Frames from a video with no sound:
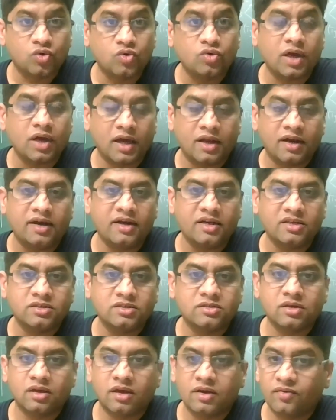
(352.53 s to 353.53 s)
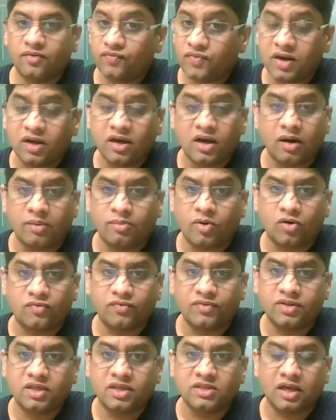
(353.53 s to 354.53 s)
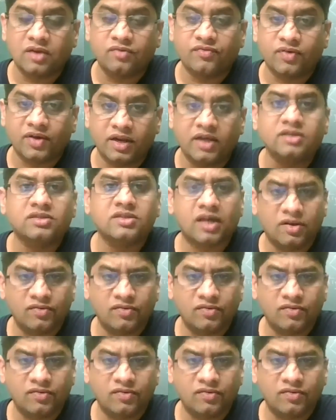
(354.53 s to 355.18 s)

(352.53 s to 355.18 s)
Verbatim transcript: good NITs will come out with the self-finance,